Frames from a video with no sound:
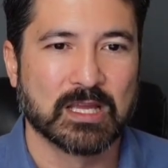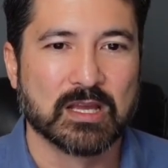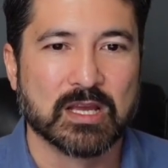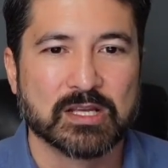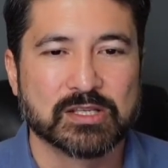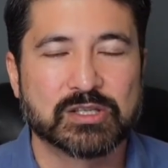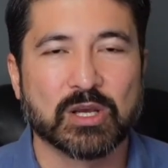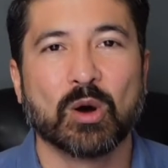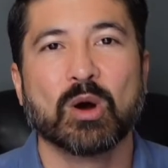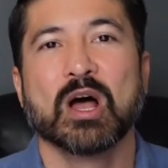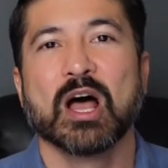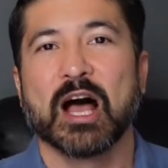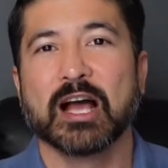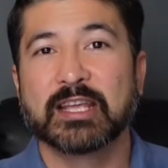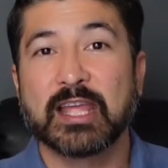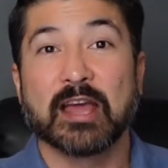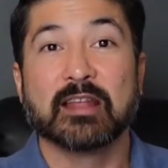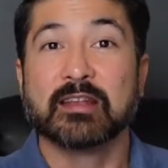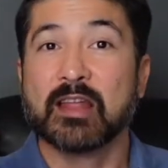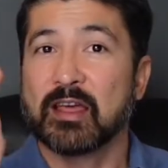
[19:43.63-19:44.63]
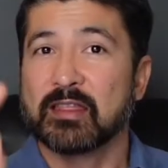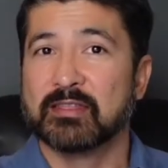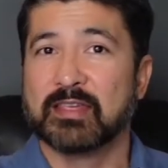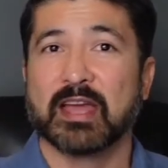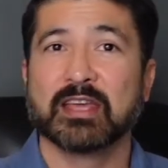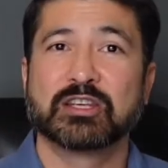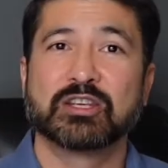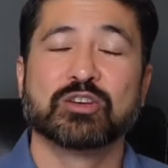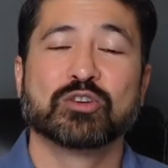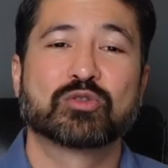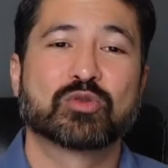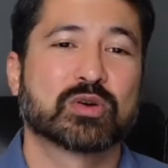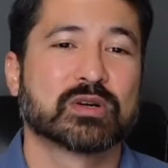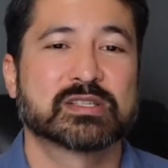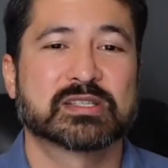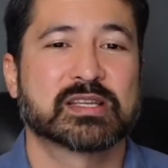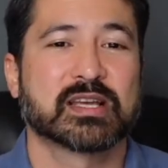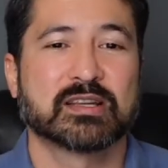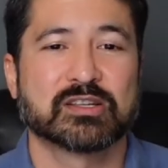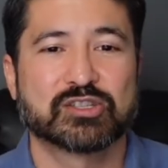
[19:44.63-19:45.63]
So again, thank you, Chris
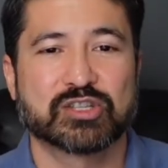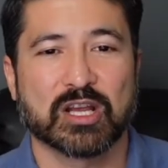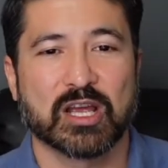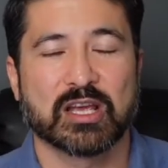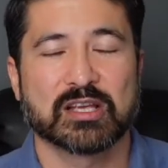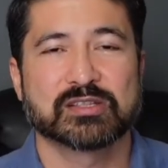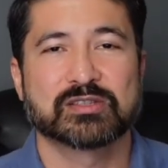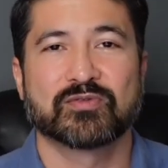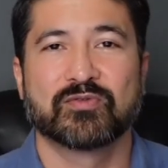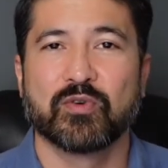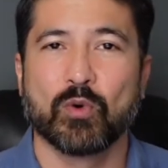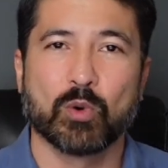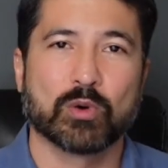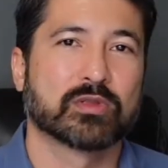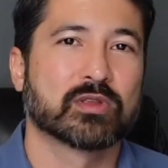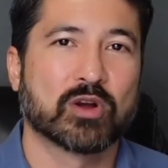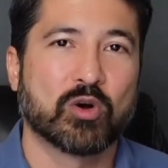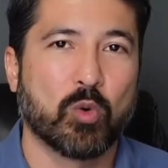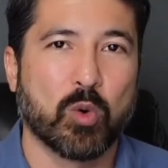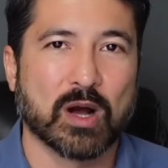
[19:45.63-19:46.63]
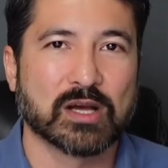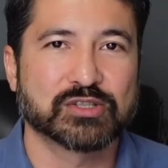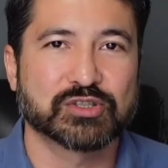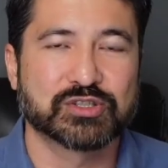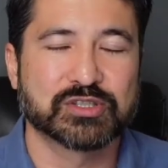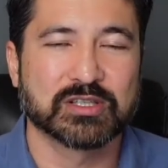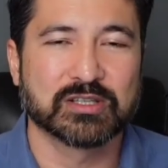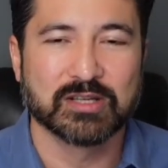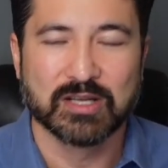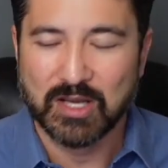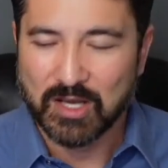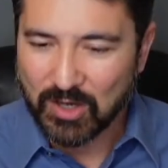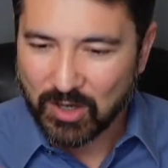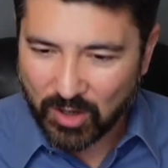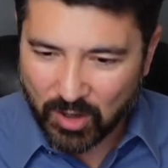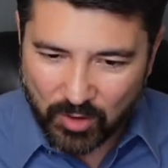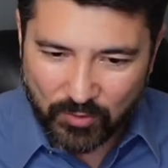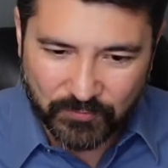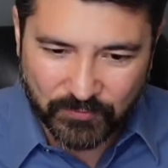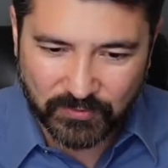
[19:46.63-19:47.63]
Sanchez, for the question.
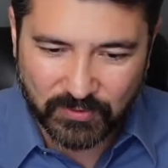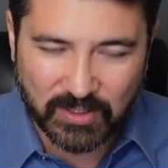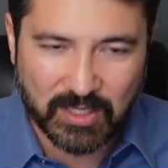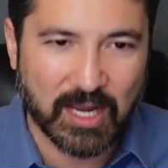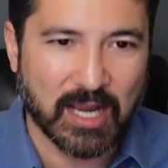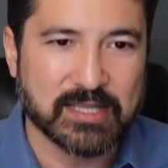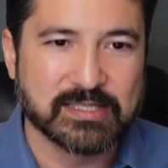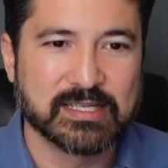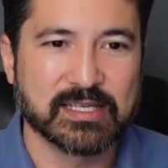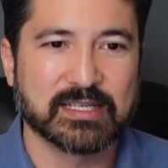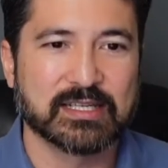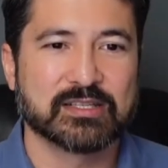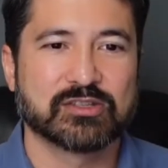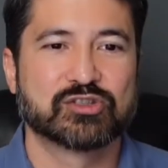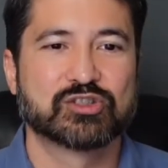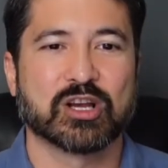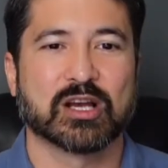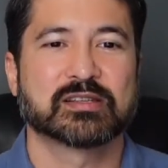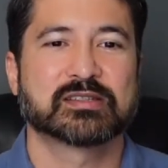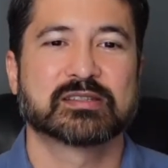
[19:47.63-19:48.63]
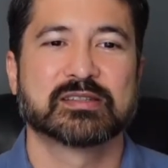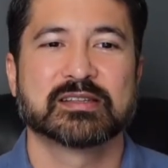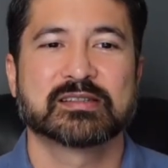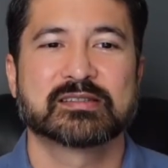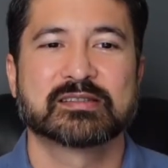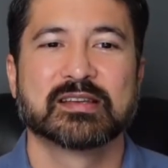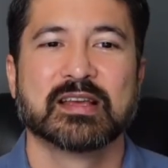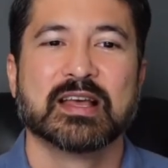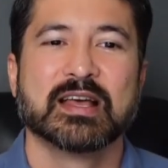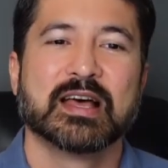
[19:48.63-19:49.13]
Hopefully I did it justice.